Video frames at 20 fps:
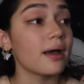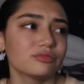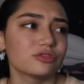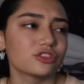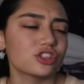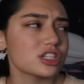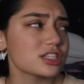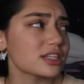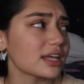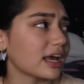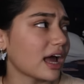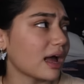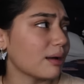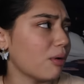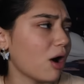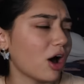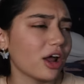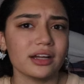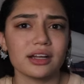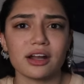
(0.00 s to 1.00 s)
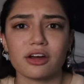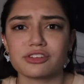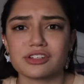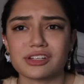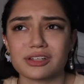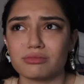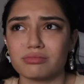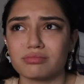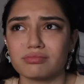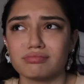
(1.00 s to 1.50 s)
Just like I bought it and I was
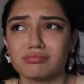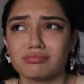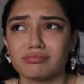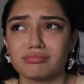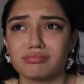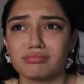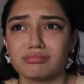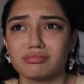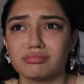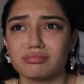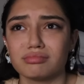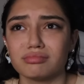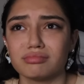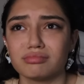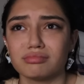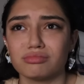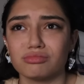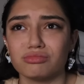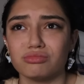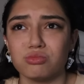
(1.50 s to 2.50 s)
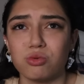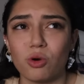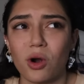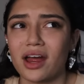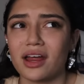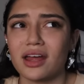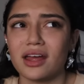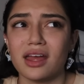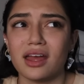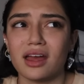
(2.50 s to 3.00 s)
like,
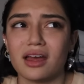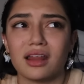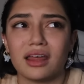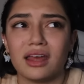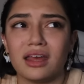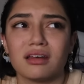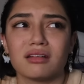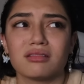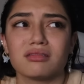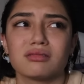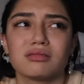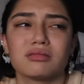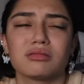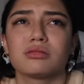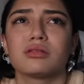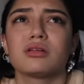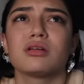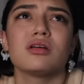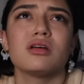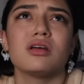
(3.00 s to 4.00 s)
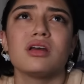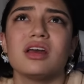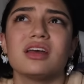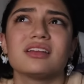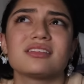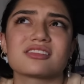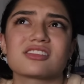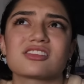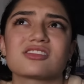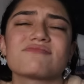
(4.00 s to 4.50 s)
why, like,
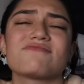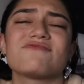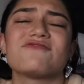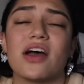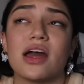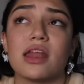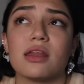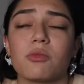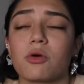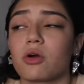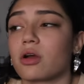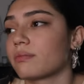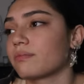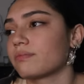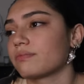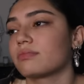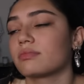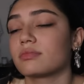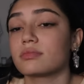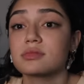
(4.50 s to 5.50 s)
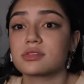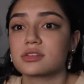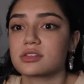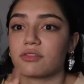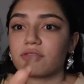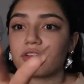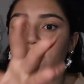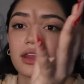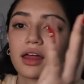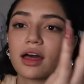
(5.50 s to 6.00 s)
this doesn't fit anymore.
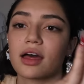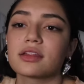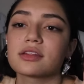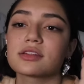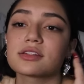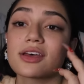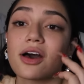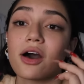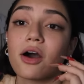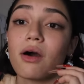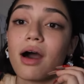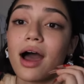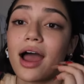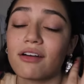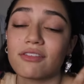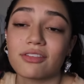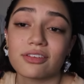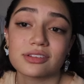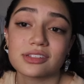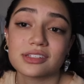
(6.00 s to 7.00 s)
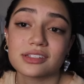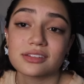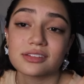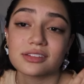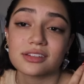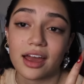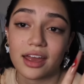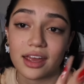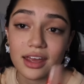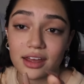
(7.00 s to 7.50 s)
Stuff like that. So I have a
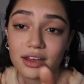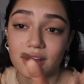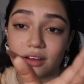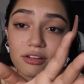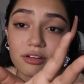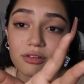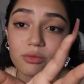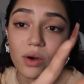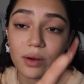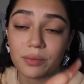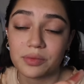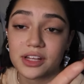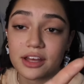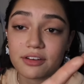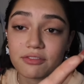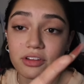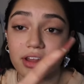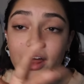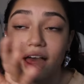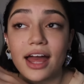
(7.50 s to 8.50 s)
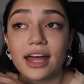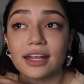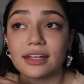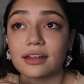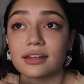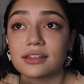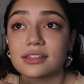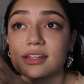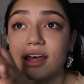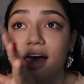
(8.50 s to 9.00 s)
website for that, and
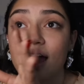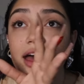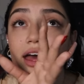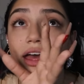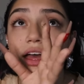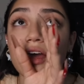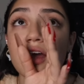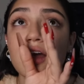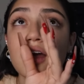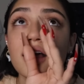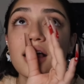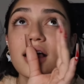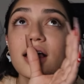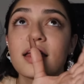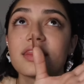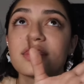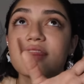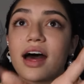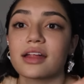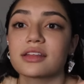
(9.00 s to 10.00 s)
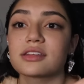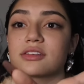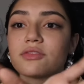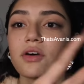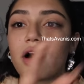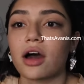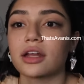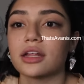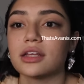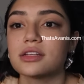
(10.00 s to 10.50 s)
that's at
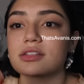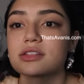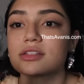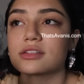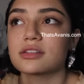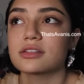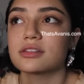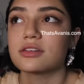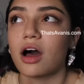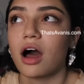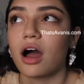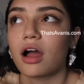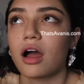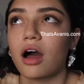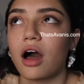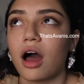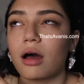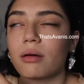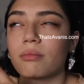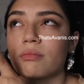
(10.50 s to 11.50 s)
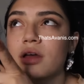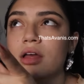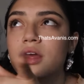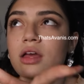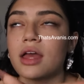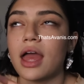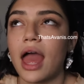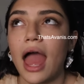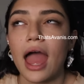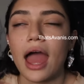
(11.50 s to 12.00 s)
thatsavanis.com.
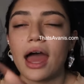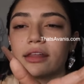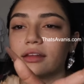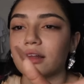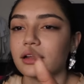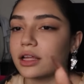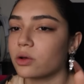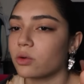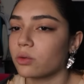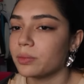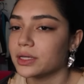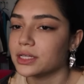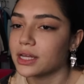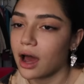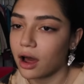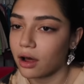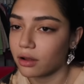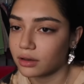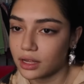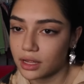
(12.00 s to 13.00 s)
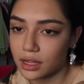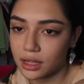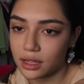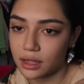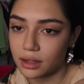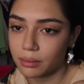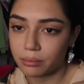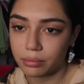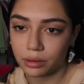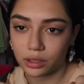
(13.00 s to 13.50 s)
And the link will be down
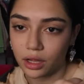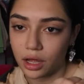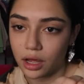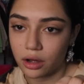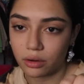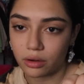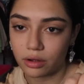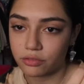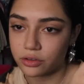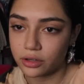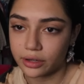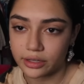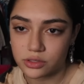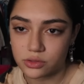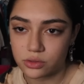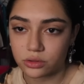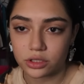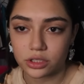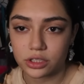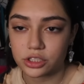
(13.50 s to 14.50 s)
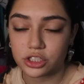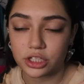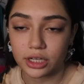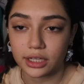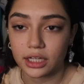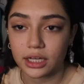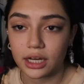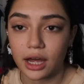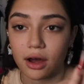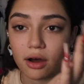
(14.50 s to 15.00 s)
below if you guys wanna
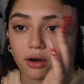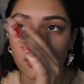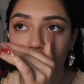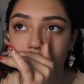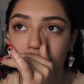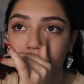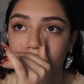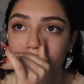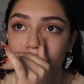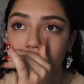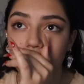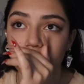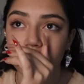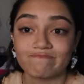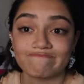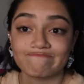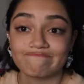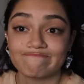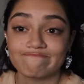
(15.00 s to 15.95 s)
check it out. But